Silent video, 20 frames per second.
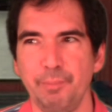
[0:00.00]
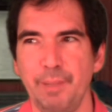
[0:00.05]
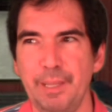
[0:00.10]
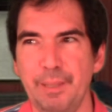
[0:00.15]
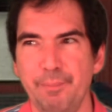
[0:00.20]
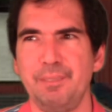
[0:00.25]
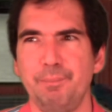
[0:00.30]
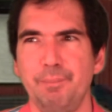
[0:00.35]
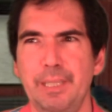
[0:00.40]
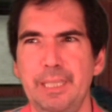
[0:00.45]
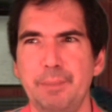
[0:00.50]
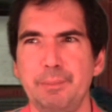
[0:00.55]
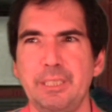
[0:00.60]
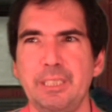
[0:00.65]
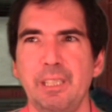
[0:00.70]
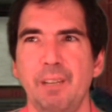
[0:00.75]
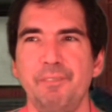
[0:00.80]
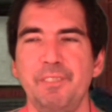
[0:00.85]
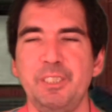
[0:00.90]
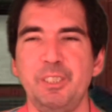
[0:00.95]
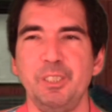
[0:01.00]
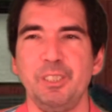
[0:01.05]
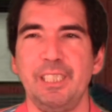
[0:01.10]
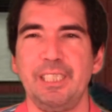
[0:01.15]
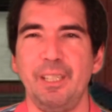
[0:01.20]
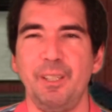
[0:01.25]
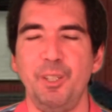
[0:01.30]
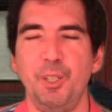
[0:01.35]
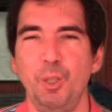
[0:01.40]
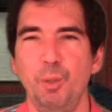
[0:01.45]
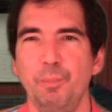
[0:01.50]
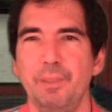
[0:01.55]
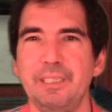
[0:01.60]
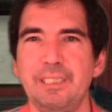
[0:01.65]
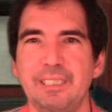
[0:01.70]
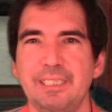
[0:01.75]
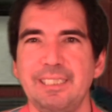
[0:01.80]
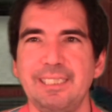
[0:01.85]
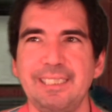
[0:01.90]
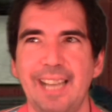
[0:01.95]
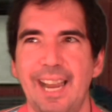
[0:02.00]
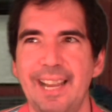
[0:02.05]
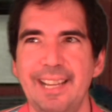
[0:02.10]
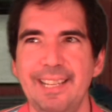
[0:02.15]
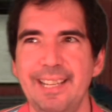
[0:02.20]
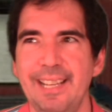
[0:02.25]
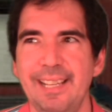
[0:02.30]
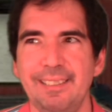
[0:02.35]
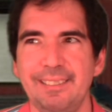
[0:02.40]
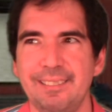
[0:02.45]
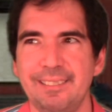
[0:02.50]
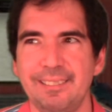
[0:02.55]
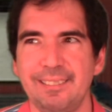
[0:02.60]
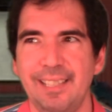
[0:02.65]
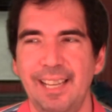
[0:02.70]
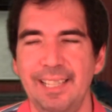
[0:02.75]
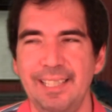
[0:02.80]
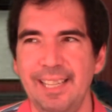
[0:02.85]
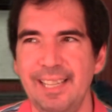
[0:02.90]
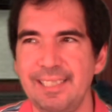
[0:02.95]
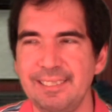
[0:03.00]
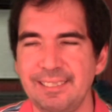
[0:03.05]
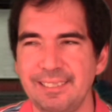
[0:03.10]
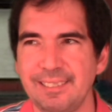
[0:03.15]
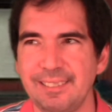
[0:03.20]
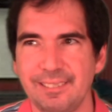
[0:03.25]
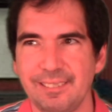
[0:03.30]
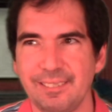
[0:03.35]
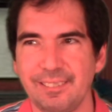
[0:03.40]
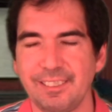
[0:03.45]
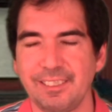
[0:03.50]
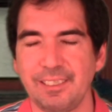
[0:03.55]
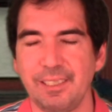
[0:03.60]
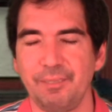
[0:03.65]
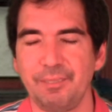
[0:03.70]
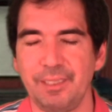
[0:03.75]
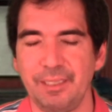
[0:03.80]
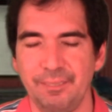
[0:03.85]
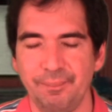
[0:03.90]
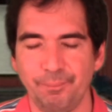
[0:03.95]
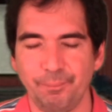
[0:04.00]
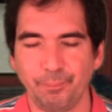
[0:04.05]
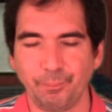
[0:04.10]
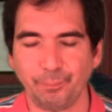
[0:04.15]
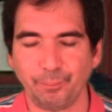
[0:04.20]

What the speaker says: make himself into like a human Skynet, I guess, or something.